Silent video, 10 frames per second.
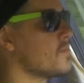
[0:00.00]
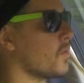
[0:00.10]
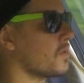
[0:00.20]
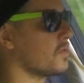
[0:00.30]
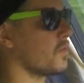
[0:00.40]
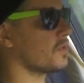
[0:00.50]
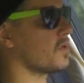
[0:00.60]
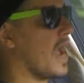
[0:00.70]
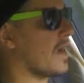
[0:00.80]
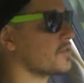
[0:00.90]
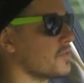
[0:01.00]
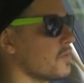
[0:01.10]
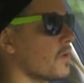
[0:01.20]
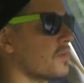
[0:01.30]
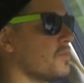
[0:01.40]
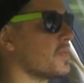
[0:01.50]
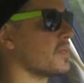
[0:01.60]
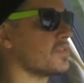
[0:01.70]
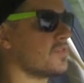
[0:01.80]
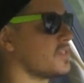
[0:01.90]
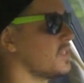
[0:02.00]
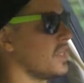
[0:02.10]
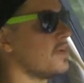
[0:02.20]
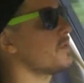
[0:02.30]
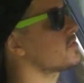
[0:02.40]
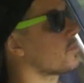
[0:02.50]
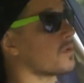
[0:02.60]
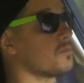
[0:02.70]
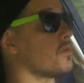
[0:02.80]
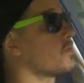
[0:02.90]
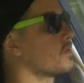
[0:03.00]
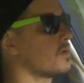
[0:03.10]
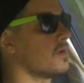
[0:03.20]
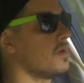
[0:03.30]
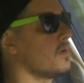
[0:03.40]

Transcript: more than what they're actually worth, because to them it's worth more,